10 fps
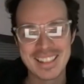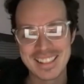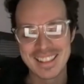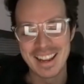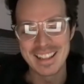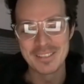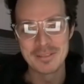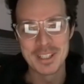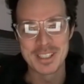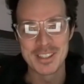any
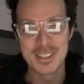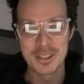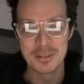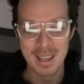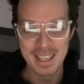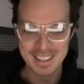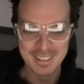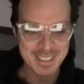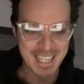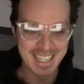decision you make, you
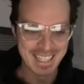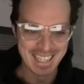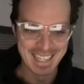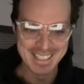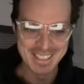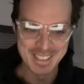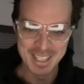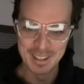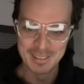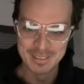second guess
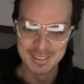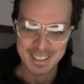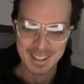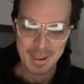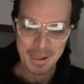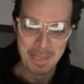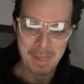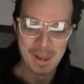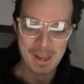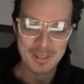yourself.
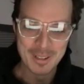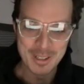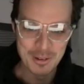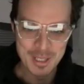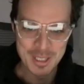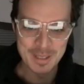There's always